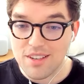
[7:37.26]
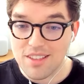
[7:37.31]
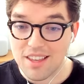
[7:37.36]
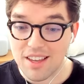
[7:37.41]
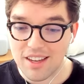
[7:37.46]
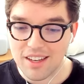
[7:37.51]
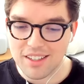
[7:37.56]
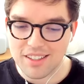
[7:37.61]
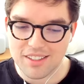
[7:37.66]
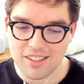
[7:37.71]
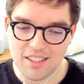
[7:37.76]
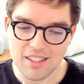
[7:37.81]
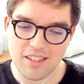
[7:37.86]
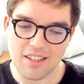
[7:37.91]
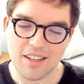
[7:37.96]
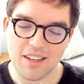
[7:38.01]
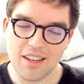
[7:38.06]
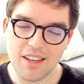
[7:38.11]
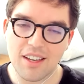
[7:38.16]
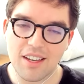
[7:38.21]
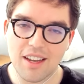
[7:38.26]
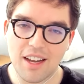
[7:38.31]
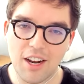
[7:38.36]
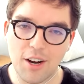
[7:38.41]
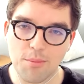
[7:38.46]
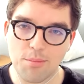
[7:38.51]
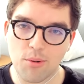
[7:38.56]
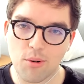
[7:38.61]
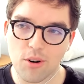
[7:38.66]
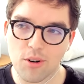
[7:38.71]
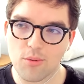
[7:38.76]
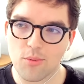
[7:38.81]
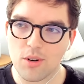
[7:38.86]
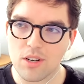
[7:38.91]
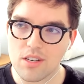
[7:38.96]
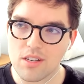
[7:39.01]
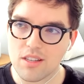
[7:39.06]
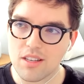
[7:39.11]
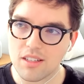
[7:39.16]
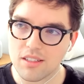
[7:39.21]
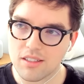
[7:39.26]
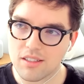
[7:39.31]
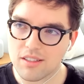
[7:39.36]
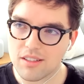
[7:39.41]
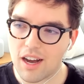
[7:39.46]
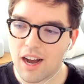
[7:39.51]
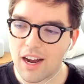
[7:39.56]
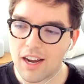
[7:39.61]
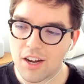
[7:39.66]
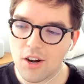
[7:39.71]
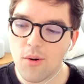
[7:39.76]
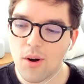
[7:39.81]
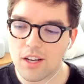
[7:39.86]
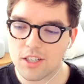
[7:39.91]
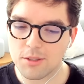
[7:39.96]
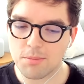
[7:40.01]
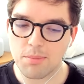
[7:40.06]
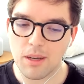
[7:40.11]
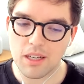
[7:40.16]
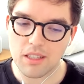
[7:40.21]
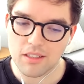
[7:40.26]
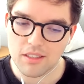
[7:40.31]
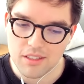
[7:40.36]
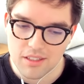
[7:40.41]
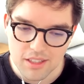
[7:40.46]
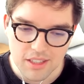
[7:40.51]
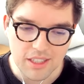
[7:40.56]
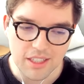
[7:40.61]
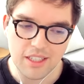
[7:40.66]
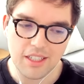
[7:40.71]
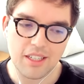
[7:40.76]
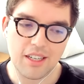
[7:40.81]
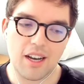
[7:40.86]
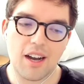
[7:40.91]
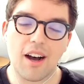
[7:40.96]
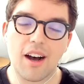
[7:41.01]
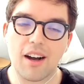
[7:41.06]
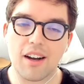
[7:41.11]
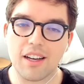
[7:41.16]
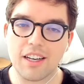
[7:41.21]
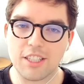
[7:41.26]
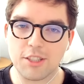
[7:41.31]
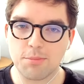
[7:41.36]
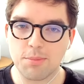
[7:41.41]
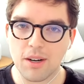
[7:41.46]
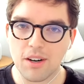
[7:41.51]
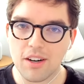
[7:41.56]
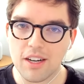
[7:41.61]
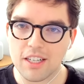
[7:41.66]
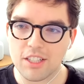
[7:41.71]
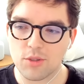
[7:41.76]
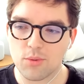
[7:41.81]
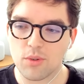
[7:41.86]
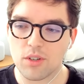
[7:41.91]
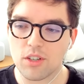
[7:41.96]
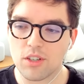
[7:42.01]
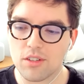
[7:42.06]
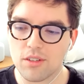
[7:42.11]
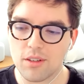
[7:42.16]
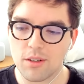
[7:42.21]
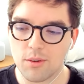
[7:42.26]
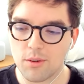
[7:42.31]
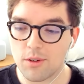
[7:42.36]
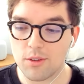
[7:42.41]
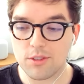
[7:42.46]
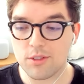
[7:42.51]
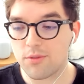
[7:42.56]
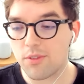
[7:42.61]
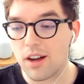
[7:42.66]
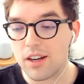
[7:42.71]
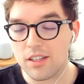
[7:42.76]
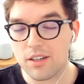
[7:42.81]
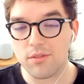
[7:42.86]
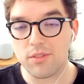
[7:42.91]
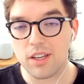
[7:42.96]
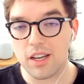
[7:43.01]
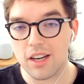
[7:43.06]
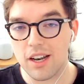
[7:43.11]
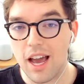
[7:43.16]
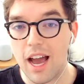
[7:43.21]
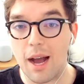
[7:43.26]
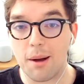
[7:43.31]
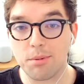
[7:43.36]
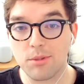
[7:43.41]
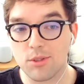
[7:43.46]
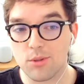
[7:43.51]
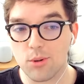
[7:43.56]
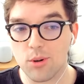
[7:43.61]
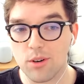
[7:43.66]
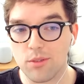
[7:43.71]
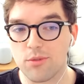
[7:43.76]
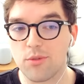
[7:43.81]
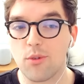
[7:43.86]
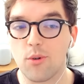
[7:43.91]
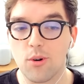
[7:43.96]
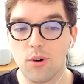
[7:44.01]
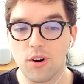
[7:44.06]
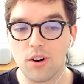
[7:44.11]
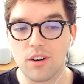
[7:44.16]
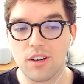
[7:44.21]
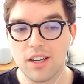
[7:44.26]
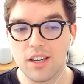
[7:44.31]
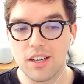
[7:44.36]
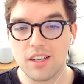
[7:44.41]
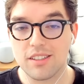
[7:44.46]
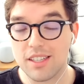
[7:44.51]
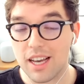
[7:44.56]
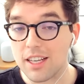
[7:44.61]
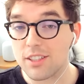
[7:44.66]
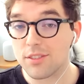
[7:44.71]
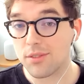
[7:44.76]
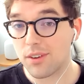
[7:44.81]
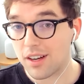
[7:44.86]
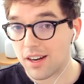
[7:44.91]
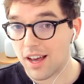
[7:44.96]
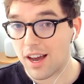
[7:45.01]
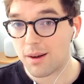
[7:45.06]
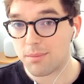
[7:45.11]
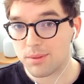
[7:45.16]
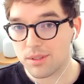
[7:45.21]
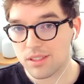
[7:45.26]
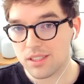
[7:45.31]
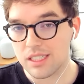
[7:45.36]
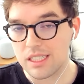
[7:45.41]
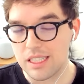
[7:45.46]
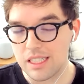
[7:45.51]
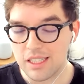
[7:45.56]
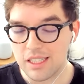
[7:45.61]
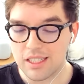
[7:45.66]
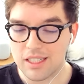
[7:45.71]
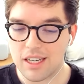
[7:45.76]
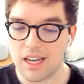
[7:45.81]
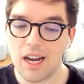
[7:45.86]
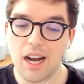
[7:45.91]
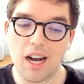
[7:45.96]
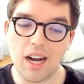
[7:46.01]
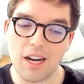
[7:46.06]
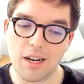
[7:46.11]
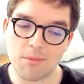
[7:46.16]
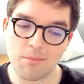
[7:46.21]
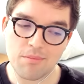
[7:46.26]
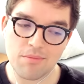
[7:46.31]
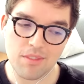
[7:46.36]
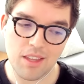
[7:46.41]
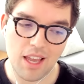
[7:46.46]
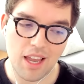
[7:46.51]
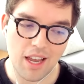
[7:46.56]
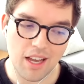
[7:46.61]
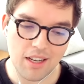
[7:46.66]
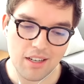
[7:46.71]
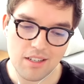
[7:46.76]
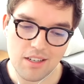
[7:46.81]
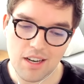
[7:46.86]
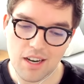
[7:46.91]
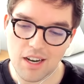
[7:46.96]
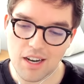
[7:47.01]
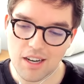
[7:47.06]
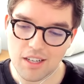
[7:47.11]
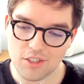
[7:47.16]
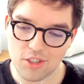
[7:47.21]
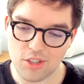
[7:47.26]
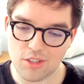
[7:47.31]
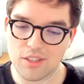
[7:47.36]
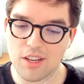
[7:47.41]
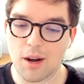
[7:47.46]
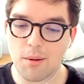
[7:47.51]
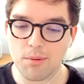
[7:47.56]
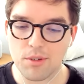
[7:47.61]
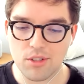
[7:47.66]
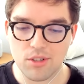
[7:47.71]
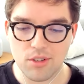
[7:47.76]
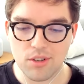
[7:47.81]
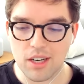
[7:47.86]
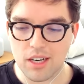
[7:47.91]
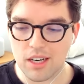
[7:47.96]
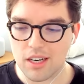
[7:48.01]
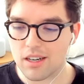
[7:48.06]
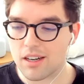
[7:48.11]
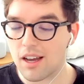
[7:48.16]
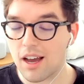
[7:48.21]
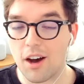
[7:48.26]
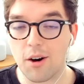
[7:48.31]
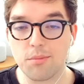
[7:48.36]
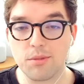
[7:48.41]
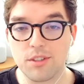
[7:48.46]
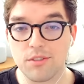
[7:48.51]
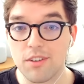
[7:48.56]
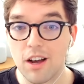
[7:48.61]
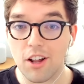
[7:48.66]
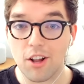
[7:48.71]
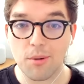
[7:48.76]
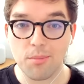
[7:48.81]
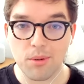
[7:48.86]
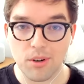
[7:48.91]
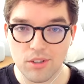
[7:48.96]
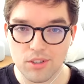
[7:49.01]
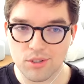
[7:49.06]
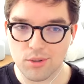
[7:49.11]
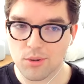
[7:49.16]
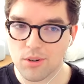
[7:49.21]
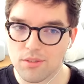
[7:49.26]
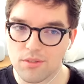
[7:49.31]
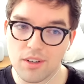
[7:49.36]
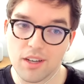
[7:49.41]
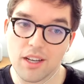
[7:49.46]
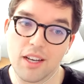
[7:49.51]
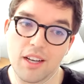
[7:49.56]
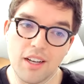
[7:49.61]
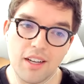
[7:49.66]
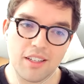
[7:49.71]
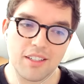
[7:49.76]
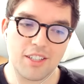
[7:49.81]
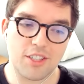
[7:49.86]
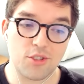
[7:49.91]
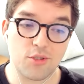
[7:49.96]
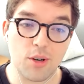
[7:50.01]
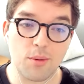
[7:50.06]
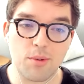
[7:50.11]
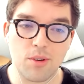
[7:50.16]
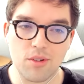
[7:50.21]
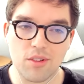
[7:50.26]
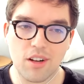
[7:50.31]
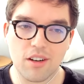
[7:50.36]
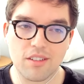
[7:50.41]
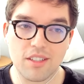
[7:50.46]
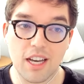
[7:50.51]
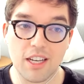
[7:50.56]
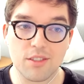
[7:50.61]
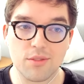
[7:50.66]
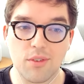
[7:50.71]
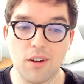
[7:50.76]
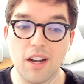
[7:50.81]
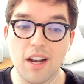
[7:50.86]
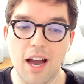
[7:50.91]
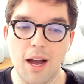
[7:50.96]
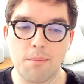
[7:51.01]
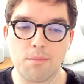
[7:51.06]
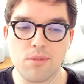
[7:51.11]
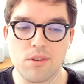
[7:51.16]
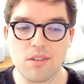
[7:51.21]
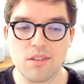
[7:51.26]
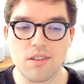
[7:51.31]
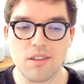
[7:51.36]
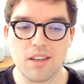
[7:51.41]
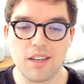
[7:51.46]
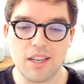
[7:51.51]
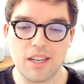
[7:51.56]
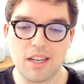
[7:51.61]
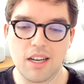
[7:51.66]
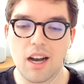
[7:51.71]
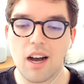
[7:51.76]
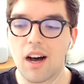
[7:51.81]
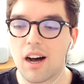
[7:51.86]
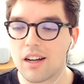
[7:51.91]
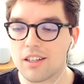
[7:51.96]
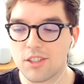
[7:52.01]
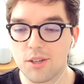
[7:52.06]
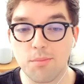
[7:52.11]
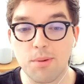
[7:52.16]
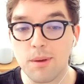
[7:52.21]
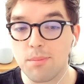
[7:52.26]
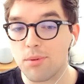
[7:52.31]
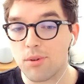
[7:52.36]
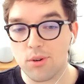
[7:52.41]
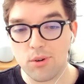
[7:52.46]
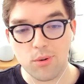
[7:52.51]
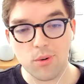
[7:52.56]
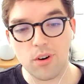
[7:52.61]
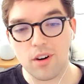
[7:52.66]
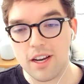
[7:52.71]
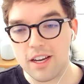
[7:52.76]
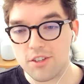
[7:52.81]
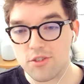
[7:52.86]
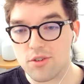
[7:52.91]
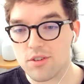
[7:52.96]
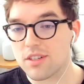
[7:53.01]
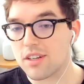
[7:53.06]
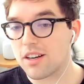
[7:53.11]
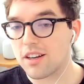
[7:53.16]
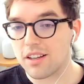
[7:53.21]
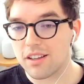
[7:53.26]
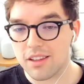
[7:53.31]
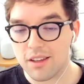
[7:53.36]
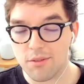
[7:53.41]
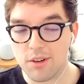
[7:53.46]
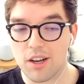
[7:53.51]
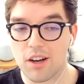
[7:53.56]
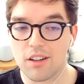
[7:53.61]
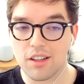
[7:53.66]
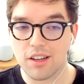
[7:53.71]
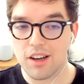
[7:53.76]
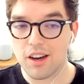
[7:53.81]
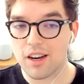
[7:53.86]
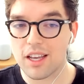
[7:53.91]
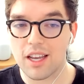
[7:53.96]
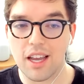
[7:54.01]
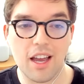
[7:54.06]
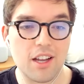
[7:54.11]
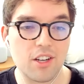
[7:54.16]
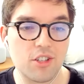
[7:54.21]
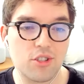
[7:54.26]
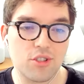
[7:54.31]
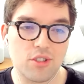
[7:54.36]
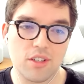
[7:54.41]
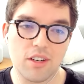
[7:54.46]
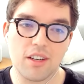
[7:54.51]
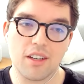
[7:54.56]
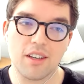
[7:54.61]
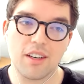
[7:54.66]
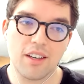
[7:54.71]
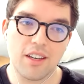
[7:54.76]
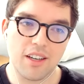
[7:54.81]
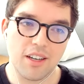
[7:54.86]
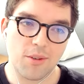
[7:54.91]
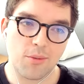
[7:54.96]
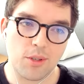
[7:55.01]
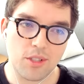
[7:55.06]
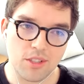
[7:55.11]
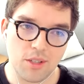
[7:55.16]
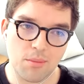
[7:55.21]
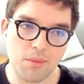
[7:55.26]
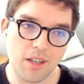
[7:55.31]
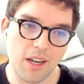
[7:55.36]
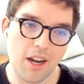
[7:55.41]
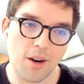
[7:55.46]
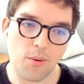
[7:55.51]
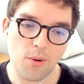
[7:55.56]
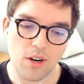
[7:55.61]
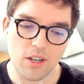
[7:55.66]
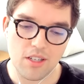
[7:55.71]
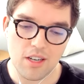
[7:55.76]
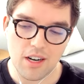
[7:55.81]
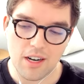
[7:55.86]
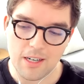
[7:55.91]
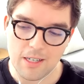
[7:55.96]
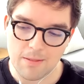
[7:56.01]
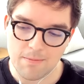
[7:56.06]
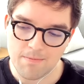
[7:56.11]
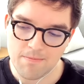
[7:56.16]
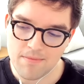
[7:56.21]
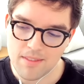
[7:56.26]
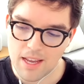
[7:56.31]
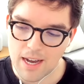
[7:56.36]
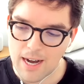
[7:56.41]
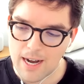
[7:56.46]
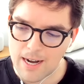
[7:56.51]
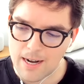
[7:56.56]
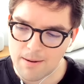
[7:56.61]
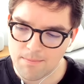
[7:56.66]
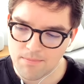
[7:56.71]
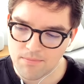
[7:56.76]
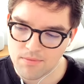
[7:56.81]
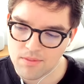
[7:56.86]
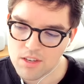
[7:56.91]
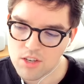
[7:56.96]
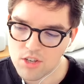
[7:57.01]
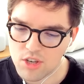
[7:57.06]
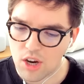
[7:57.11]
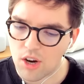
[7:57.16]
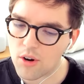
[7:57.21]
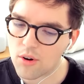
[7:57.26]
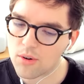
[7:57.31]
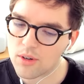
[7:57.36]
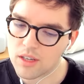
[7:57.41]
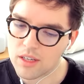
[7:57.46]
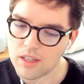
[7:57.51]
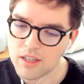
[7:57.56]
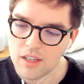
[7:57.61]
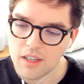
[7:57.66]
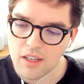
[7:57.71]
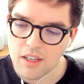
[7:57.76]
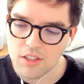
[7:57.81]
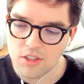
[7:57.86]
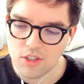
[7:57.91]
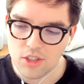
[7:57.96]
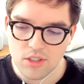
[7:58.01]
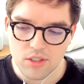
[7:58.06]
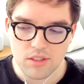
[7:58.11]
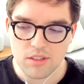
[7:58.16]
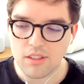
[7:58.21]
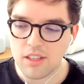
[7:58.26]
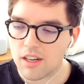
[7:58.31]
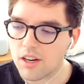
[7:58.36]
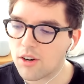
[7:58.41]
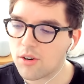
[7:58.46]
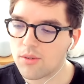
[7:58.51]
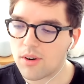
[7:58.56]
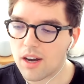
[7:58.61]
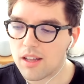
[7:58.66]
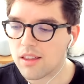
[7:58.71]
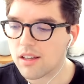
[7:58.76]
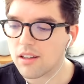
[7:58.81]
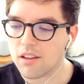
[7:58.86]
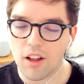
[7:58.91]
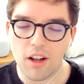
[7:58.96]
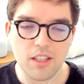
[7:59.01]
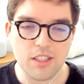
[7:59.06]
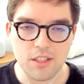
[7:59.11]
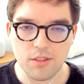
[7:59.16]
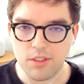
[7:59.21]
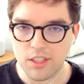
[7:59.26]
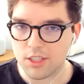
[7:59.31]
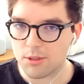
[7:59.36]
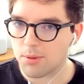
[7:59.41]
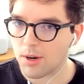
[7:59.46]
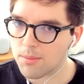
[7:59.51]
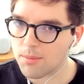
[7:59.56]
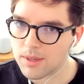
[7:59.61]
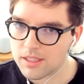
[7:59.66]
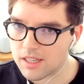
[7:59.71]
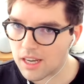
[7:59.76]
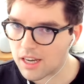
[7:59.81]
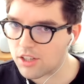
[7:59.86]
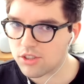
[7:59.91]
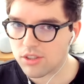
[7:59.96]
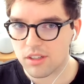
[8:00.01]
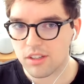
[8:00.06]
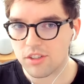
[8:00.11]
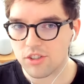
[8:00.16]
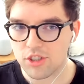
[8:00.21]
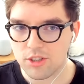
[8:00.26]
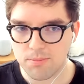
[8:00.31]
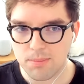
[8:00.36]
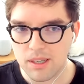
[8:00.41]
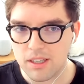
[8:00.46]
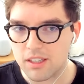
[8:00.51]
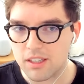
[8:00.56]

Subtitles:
things. And Airport was this iOS-based experience where it was effectively an app store for test flight apps. And just the opportunity to help developers sort of distribute their test flight apps to people who are interested in living on the cutting edge was something I worked on. So just, I think lots of experimentation and just being